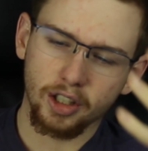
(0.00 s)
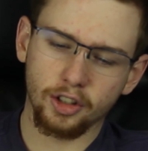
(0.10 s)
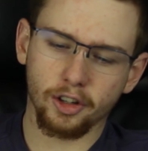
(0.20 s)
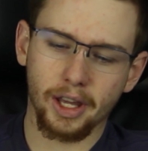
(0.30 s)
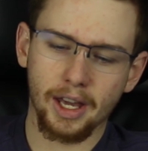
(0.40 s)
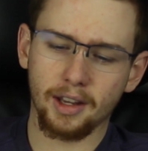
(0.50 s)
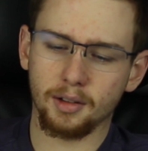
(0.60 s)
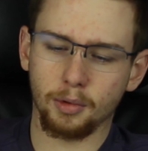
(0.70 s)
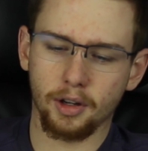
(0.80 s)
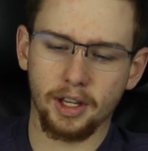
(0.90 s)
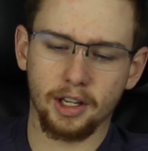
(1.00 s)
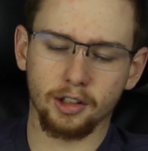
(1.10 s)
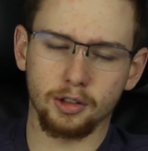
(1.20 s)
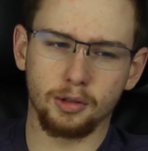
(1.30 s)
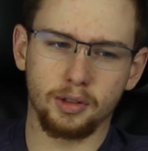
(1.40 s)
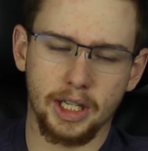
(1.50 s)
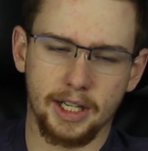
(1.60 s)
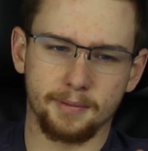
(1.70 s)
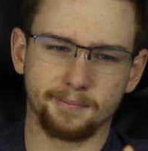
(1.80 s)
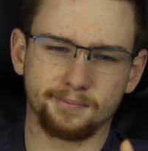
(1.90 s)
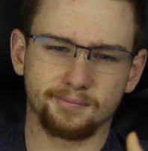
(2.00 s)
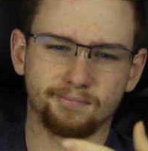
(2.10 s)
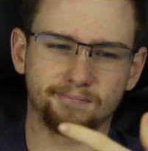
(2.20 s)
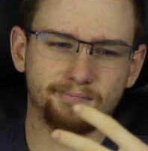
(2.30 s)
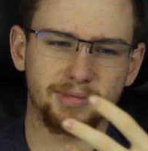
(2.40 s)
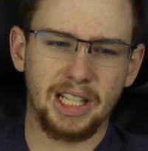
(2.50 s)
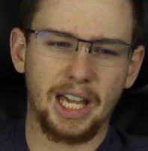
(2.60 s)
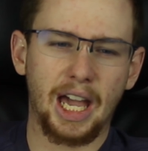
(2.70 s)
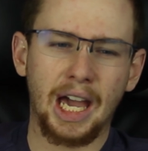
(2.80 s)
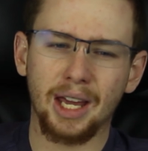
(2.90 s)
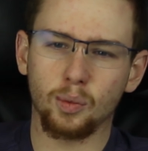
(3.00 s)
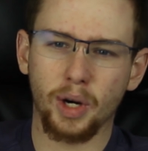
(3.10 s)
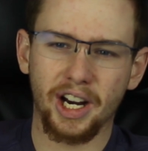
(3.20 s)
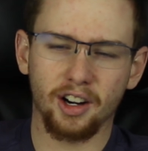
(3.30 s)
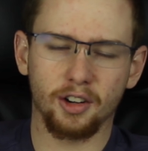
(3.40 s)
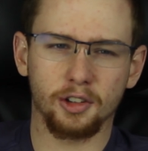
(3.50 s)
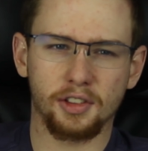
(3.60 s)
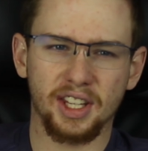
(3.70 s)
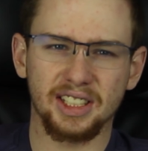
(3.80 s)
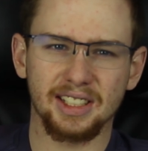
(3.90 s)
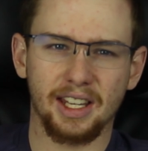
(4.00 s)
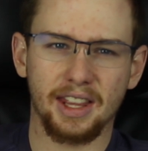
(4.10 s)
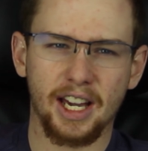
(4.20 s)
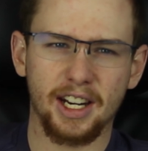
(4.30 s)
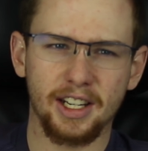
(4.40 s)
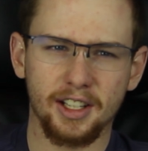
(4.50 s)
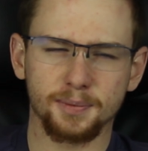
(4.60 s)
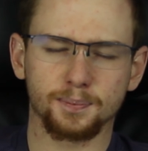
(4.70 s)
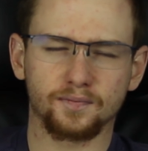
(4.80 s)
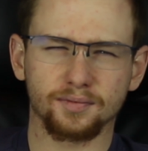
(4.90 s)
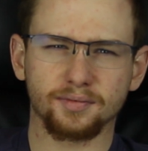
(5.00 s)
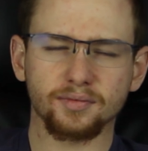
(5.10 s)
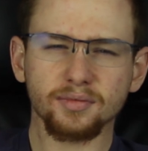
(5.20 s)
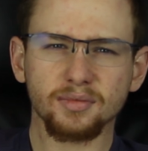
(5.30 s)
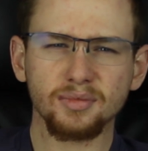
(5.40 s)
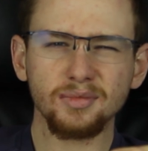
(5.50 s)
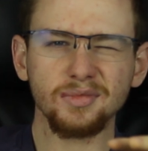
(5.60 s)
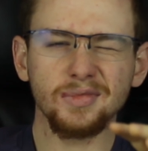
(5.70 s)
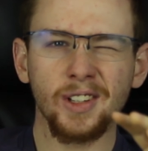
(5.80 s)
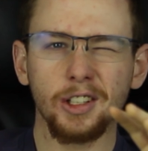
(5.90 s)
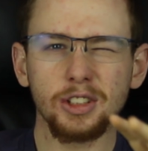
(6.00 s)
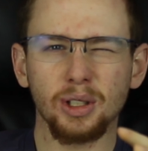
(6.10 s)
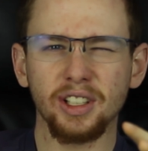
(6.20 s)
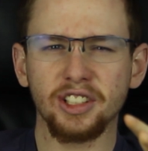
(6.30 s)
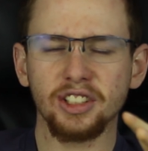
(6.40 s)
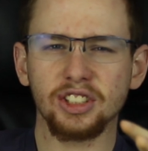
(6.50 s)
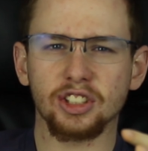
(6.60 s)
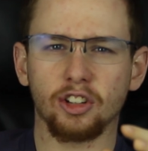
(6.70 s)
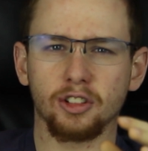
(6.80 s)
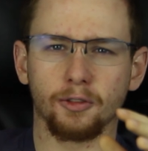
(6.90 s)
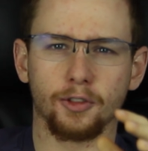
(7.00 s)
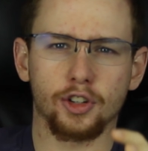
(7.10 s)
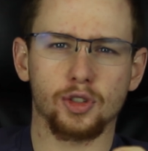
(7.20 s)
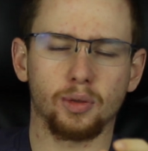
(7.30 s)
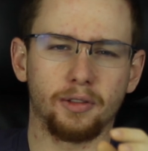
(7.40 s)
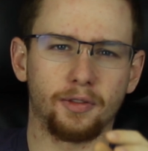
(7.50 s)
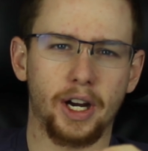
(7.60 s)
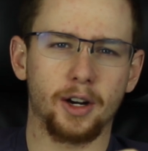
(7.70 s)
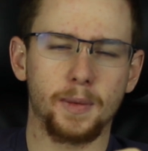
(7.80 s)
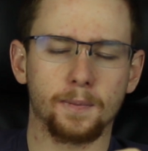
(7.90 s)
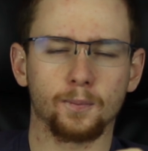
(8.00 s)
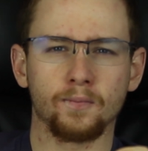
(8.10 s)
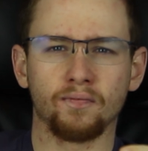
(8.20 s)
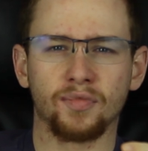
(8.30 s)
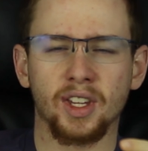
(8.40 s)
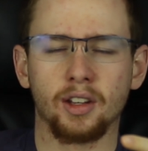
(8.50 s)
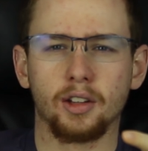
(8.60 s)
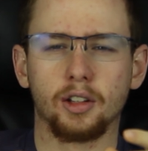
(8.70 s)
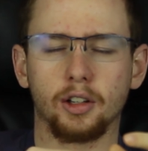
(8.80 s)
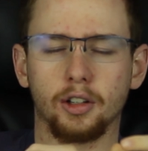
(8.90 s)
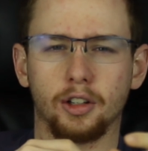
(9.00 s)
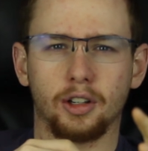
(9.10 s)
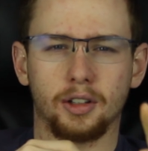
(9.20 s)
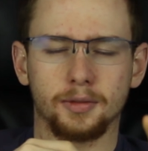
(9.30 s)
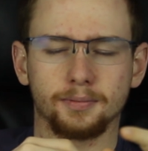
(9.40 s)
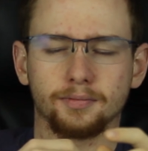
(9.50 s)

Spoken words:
you'll get where they include adware or things like that in it. So I like to install in a virtual environment. Ugh.